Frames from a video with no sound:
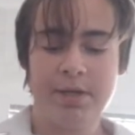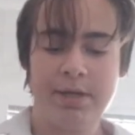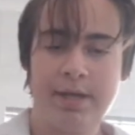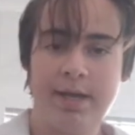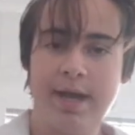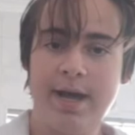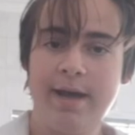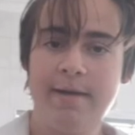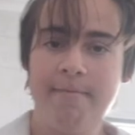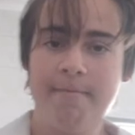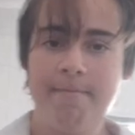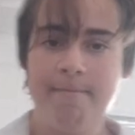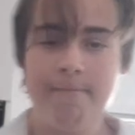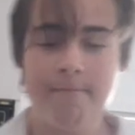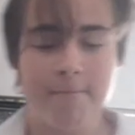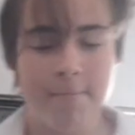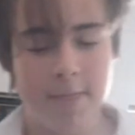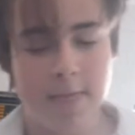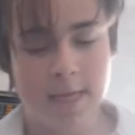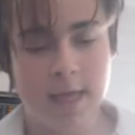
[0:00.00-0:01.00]
Okay?
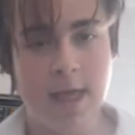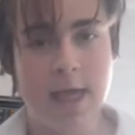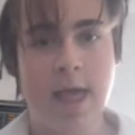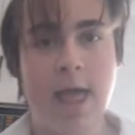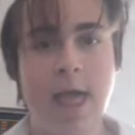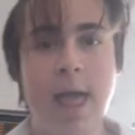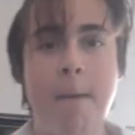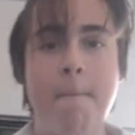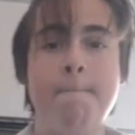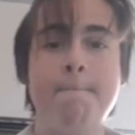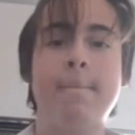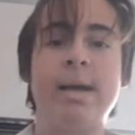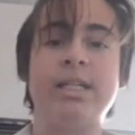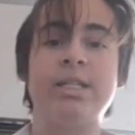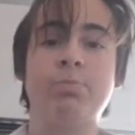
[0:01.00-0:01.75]
My